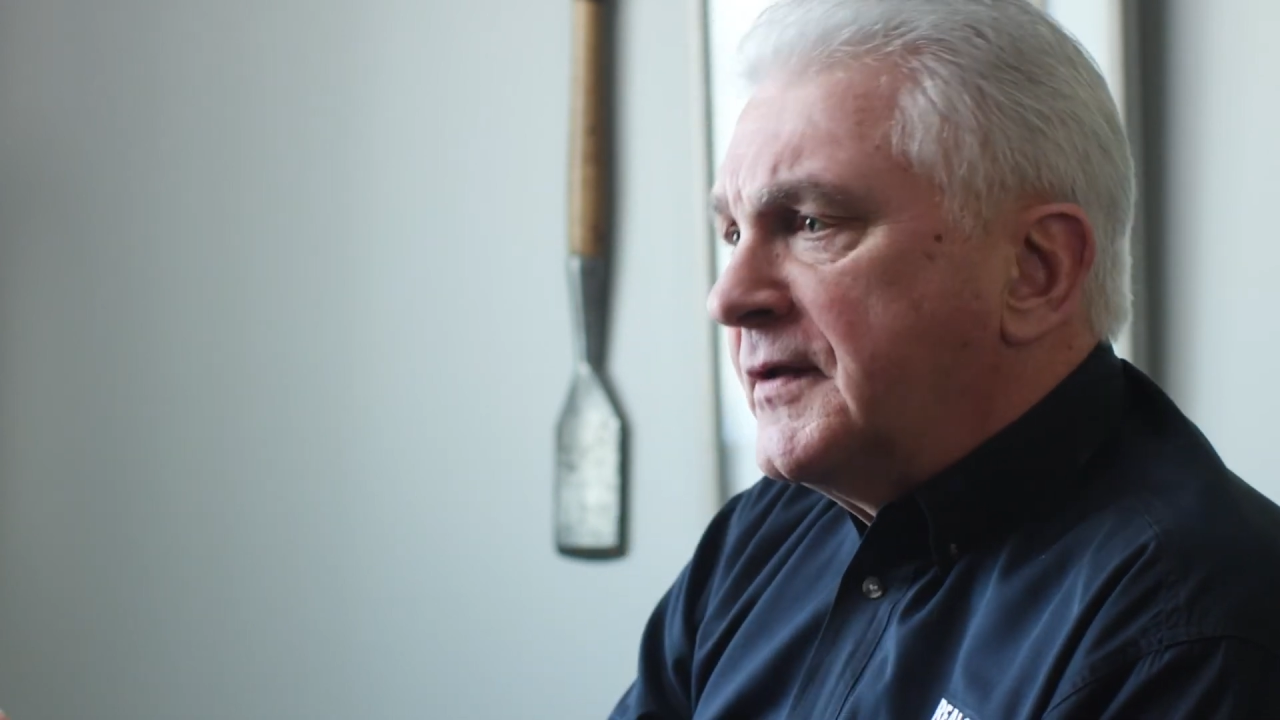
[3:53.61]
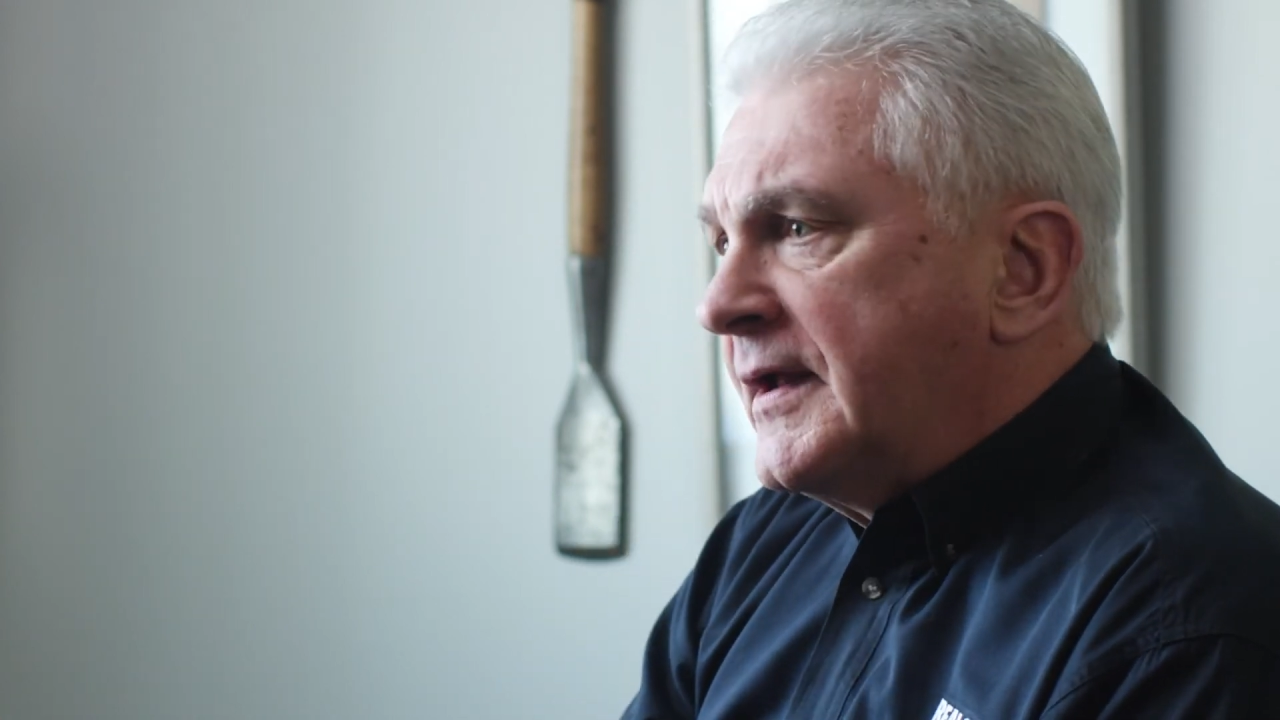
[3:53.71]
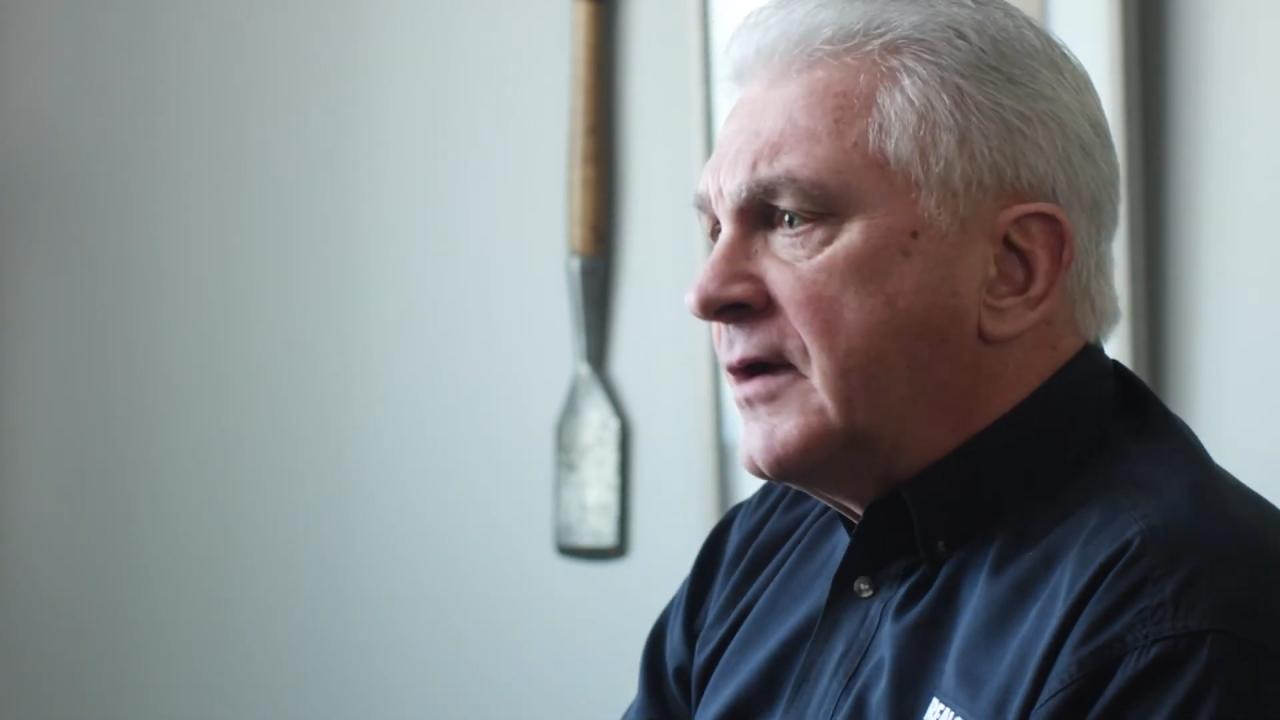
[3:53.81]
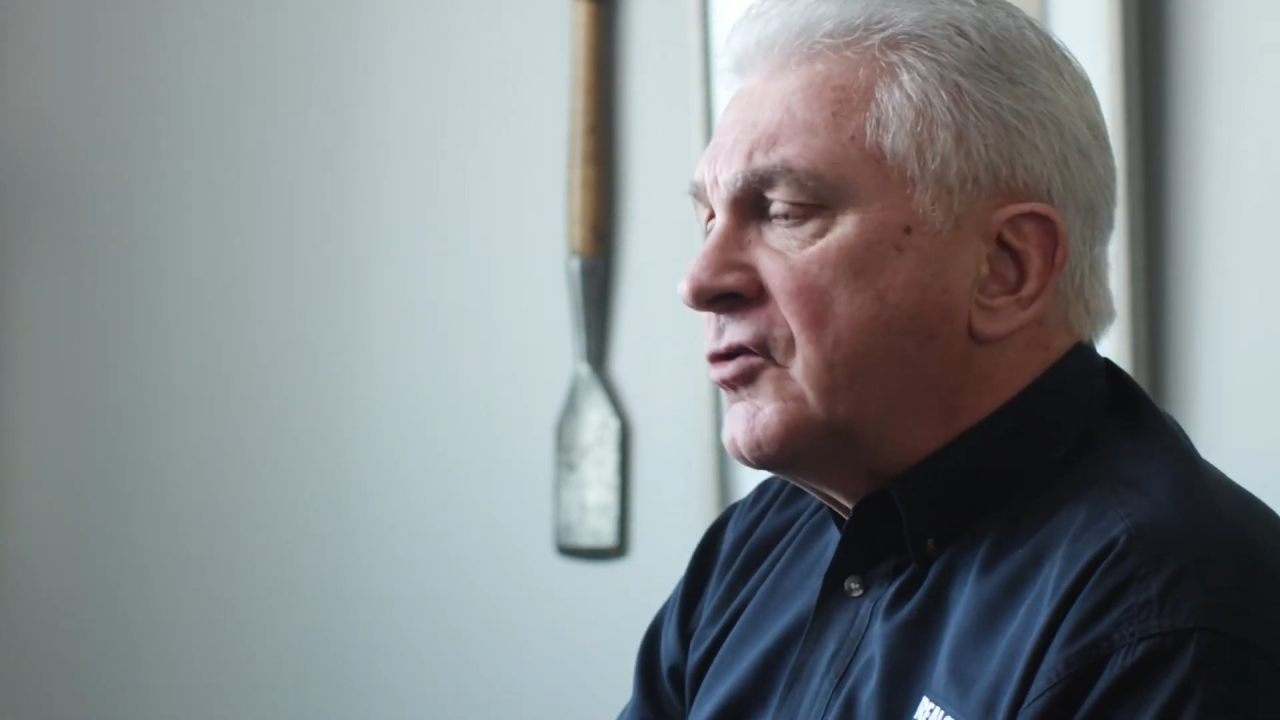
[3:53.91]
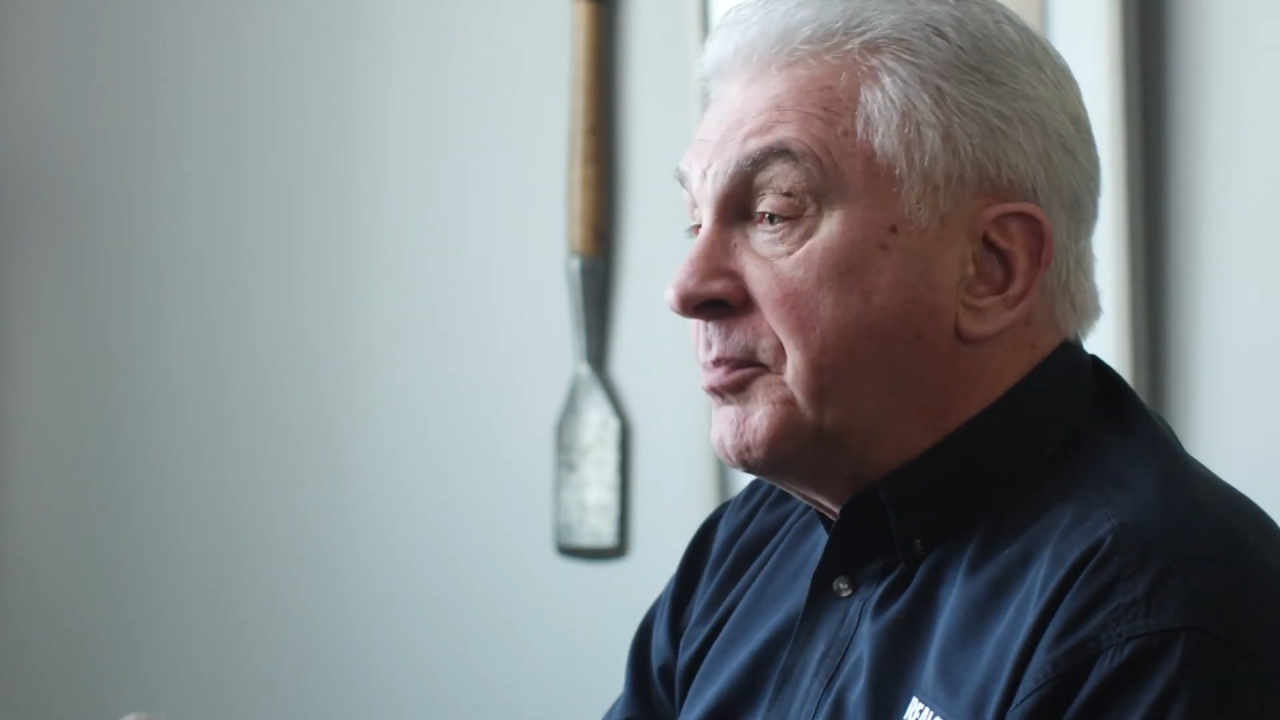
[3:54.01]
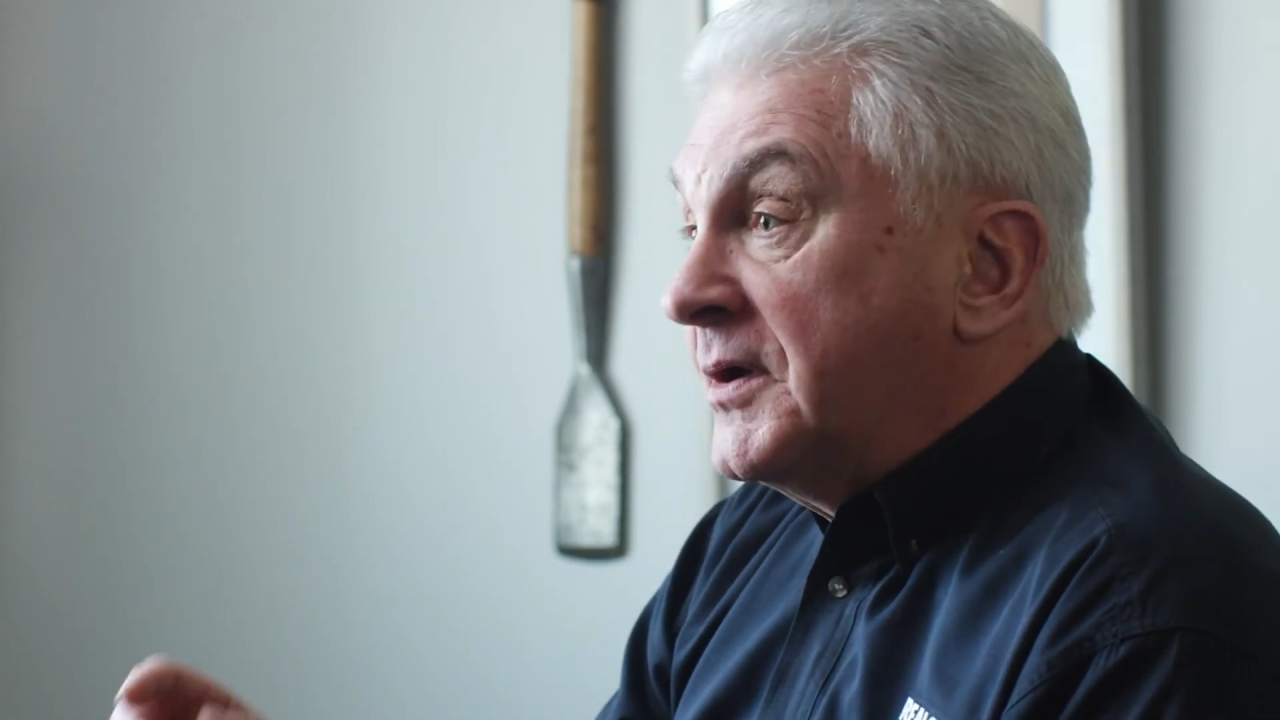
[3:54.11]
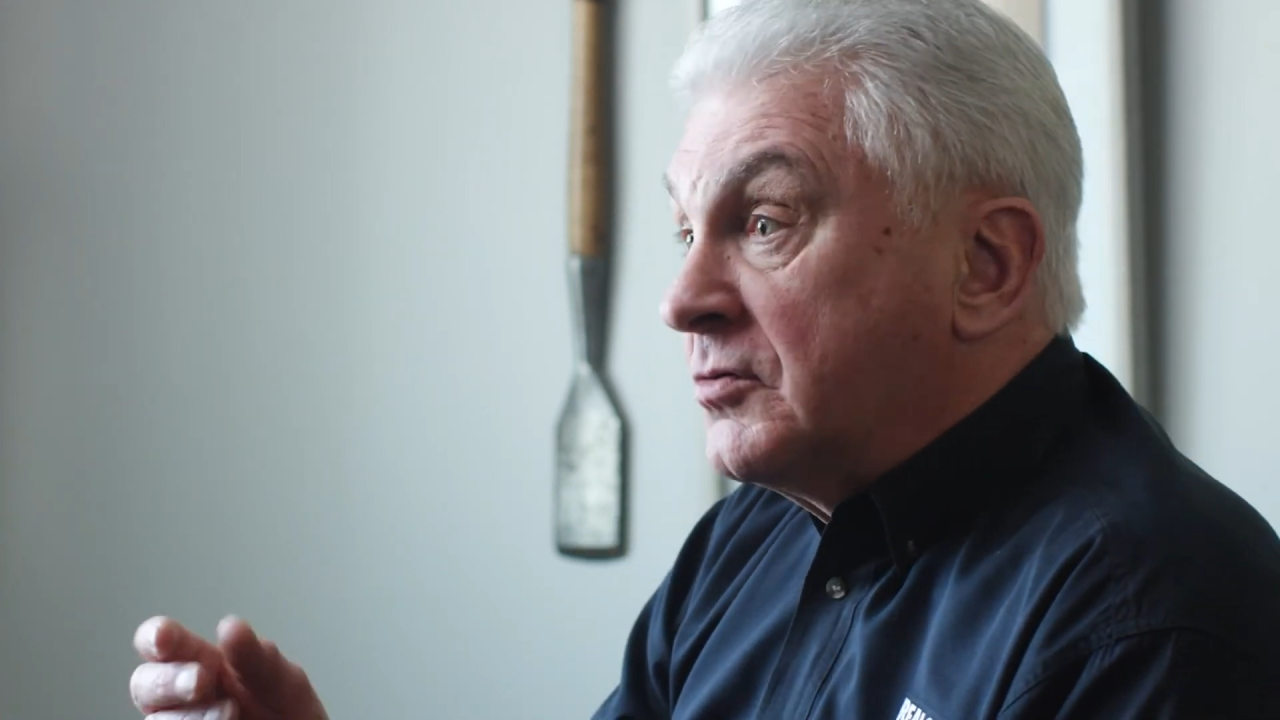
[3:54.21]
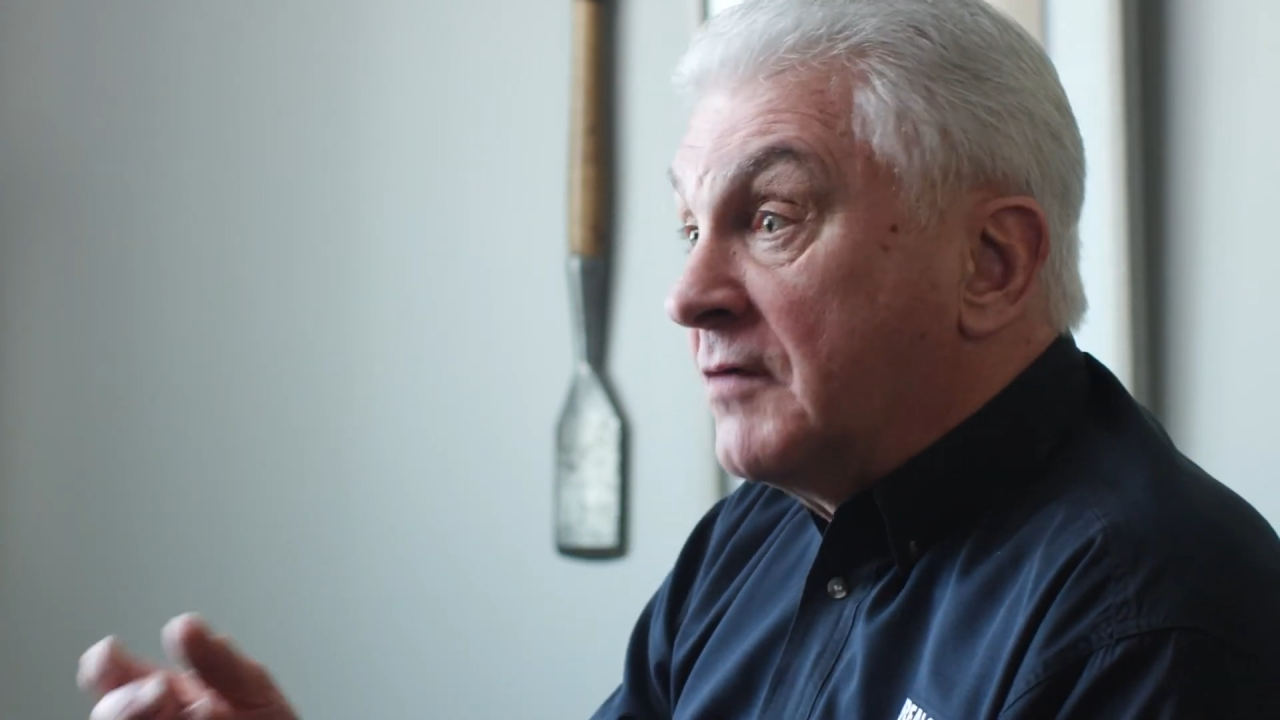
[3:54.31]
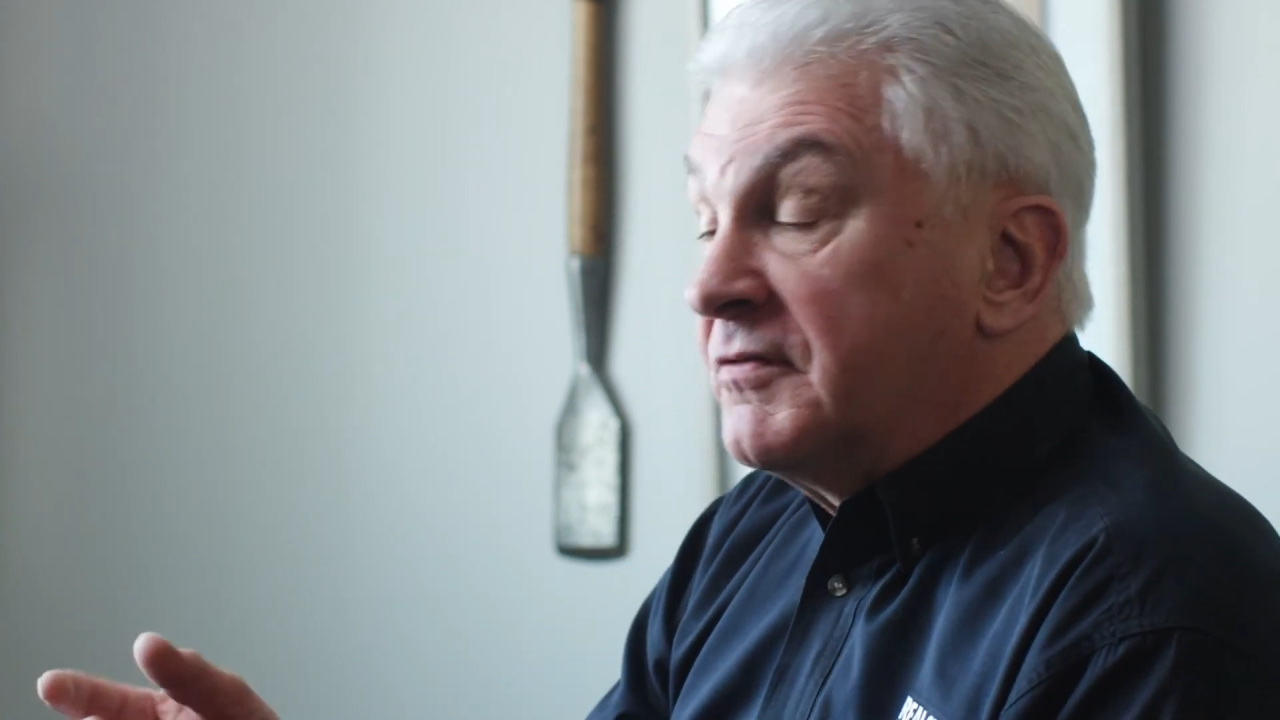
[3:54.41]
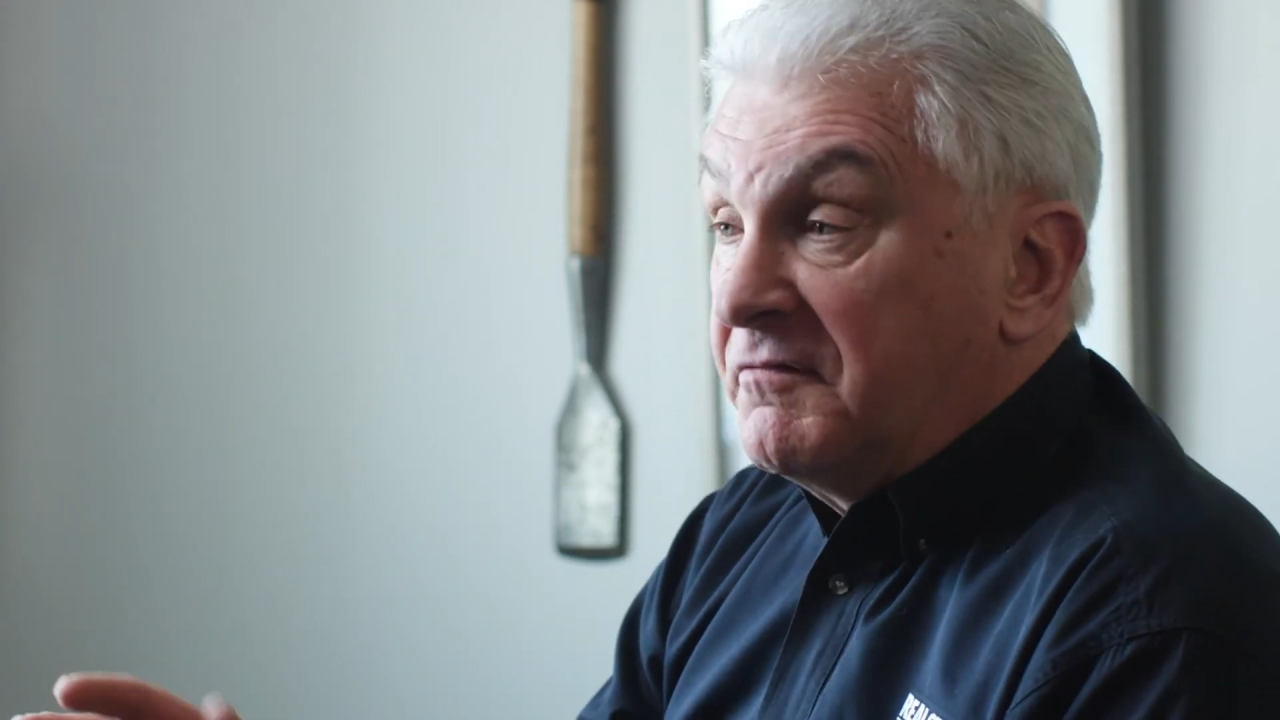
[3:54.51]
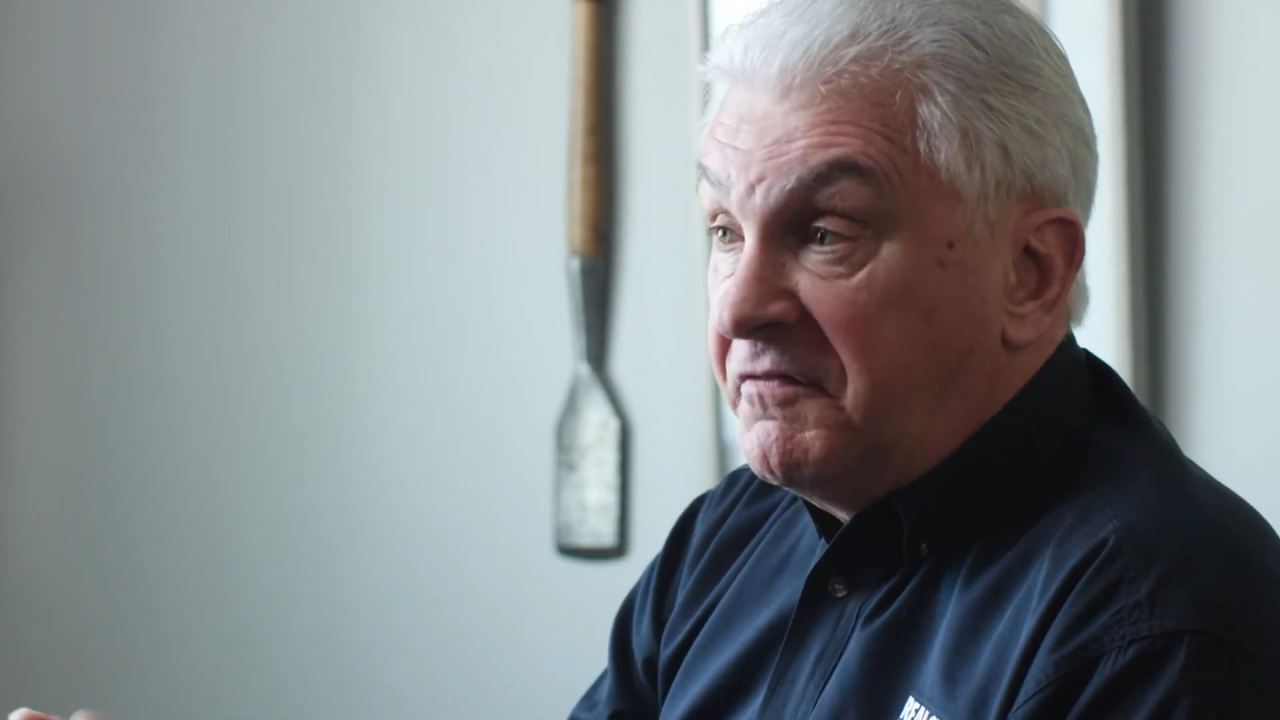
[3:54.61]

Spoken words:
nails be driven